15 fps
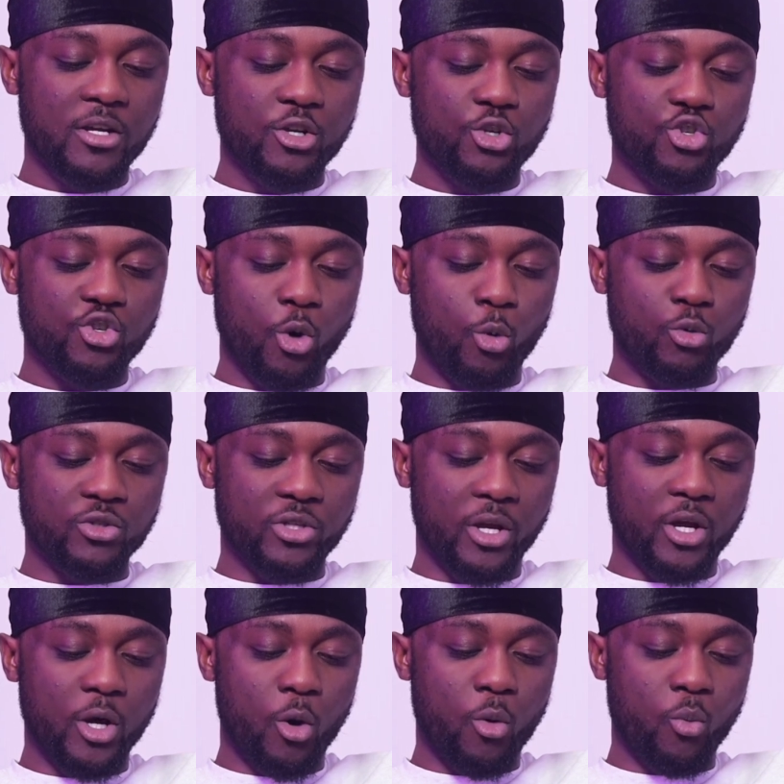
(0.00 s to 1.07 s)
shows the
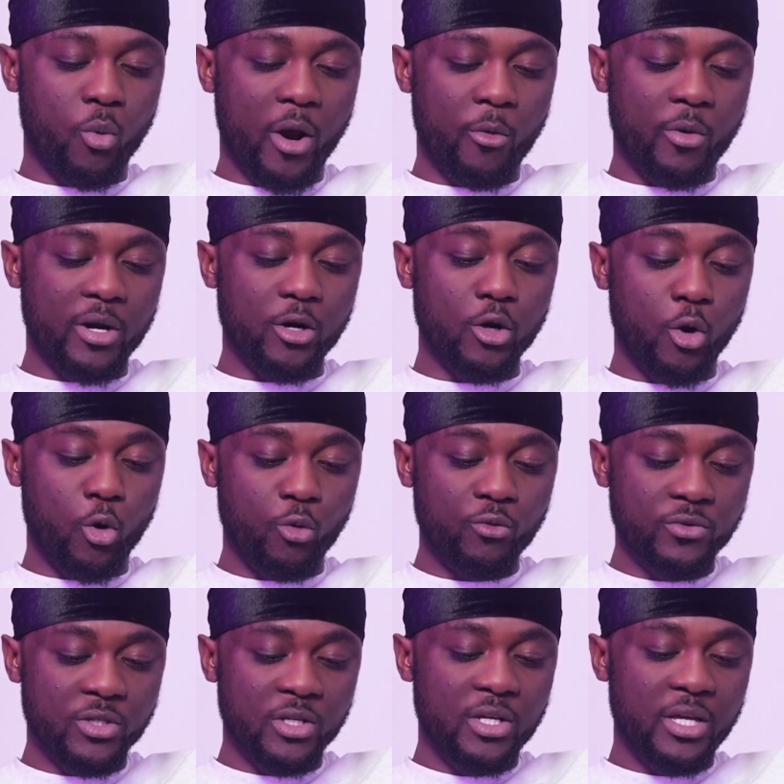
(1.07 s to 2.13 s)
girl wearing
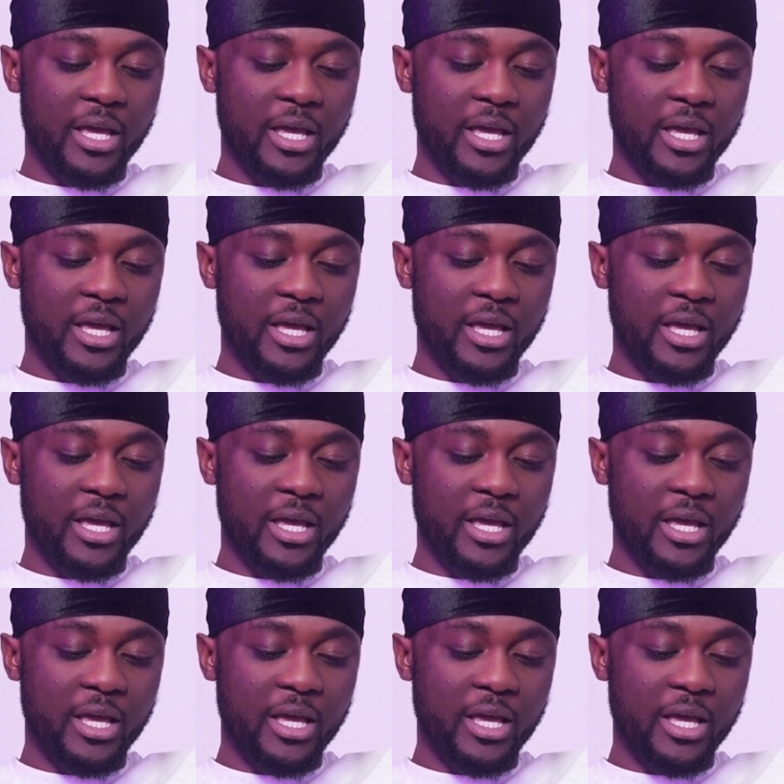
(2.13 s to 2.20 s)
gloves